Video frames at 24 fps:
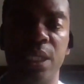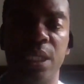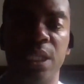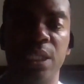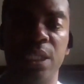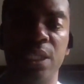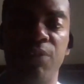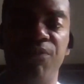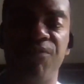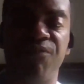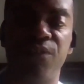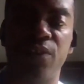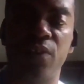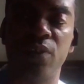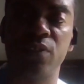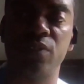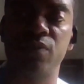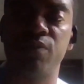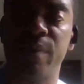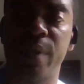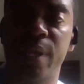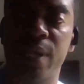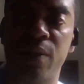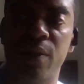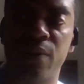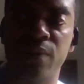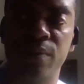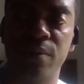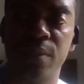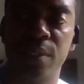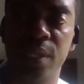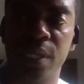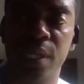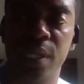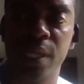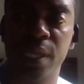in the fourth round.
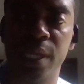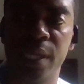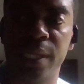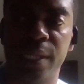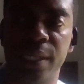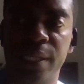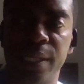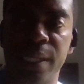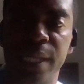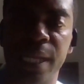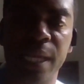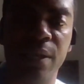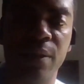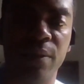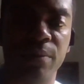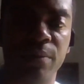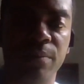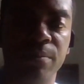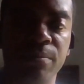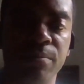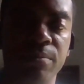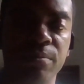Now,